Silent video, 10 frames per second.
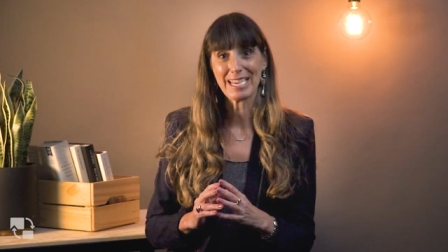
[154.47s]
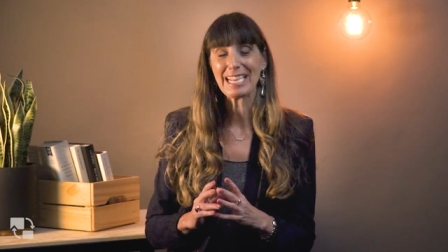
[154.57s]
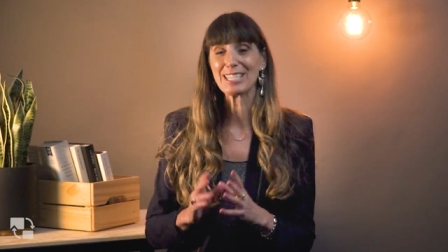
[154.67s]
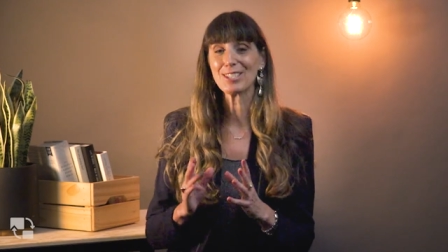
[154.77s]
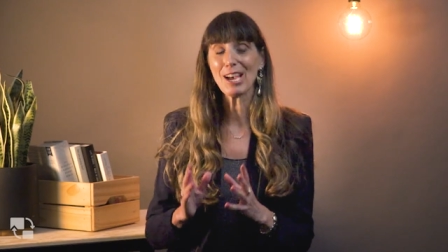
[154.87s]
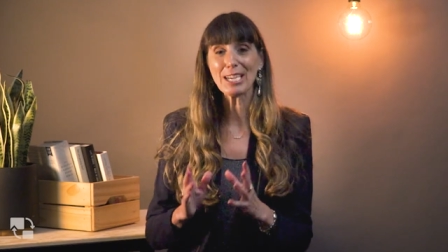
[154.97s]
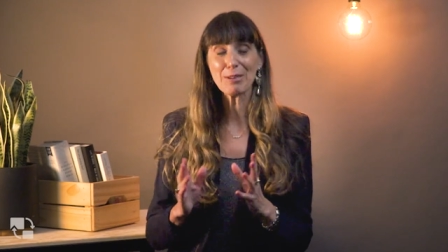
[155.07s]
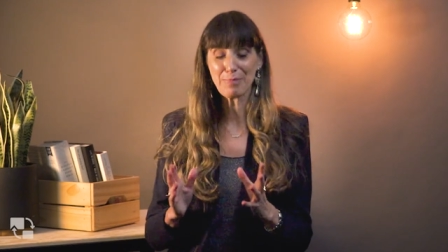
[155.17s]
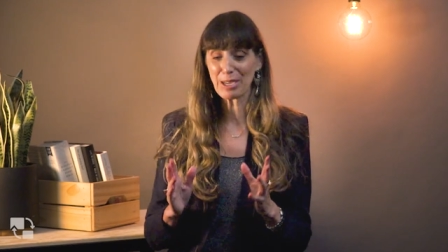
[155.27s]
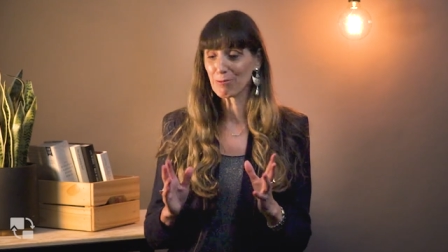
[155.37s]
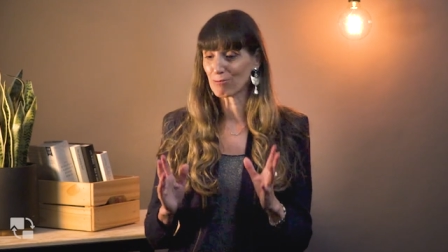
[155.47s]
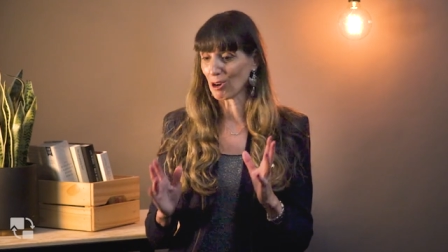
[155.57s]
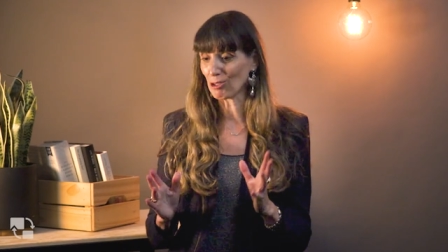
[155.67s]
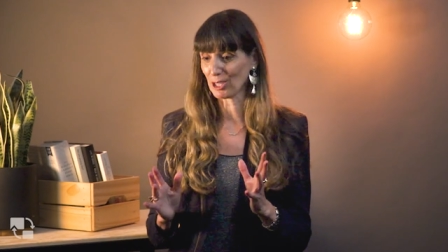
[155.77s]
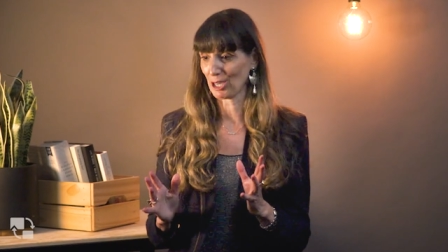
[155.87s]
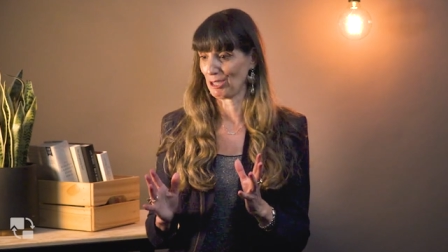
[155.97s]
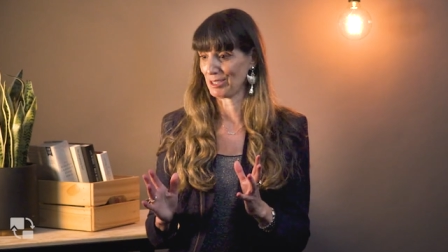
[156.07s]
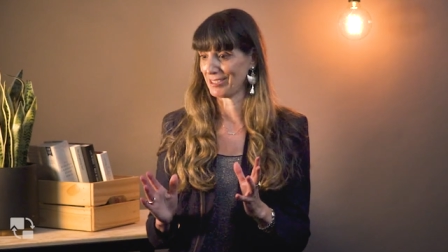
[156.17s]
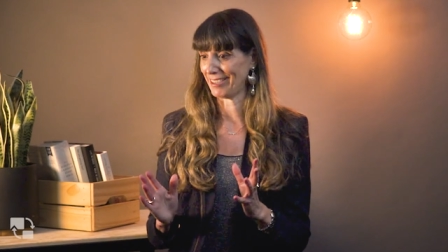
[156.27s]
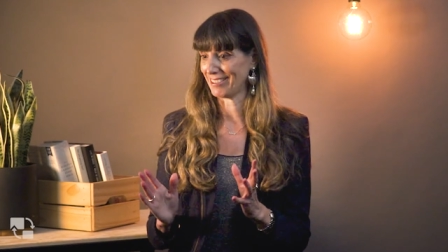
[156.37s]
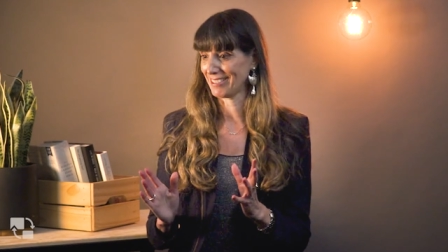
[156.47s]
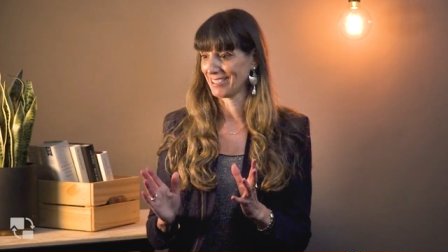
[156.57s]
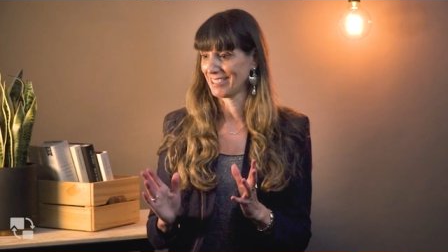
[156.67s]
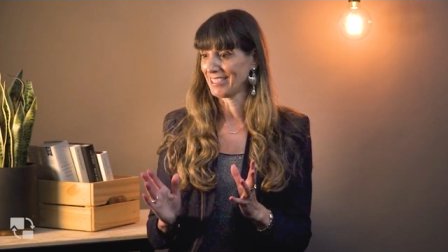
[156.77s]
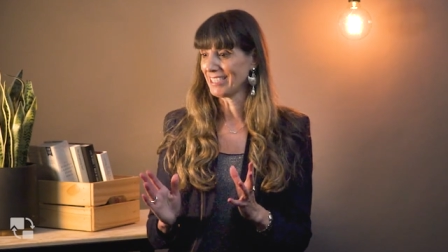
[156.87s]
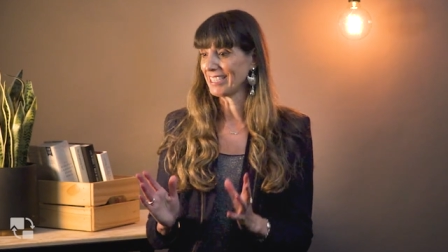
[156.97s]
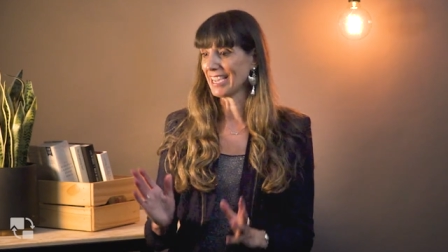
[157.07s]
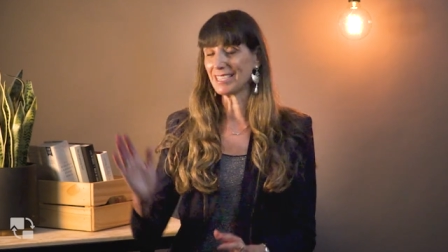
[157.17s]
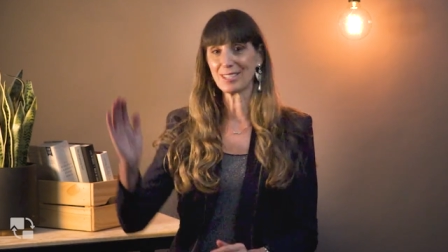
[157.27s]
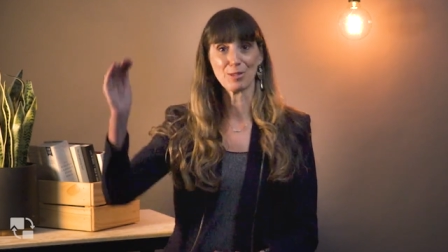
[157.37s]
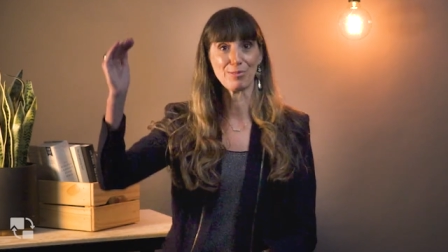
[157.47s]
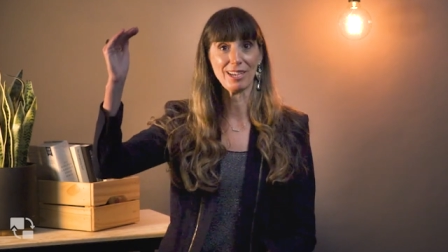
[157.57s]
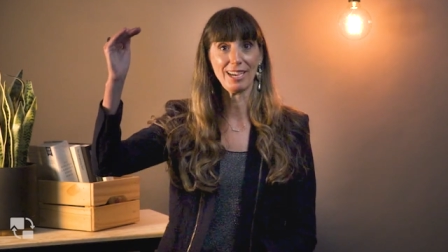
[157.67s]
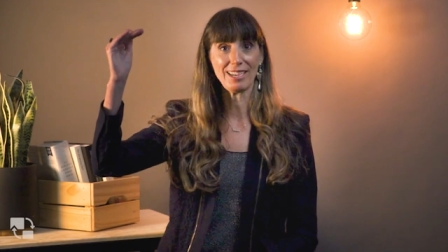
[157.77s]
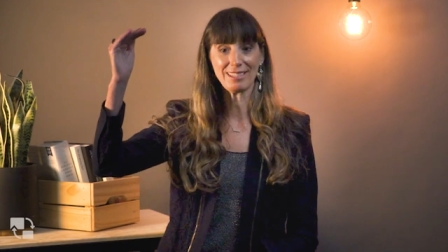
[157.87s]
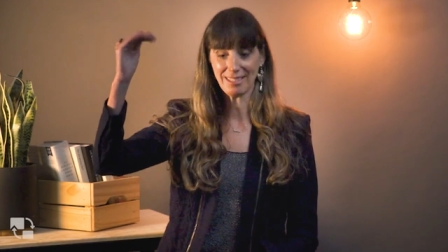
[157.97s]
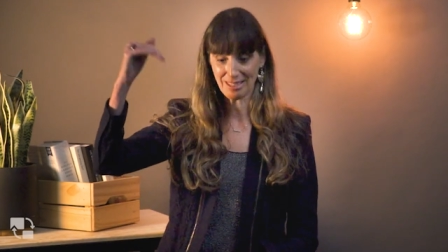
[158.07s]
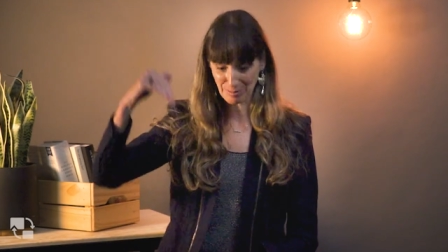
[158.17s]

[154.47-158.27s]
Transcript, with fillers: It's like a big roller coaster. He has the plan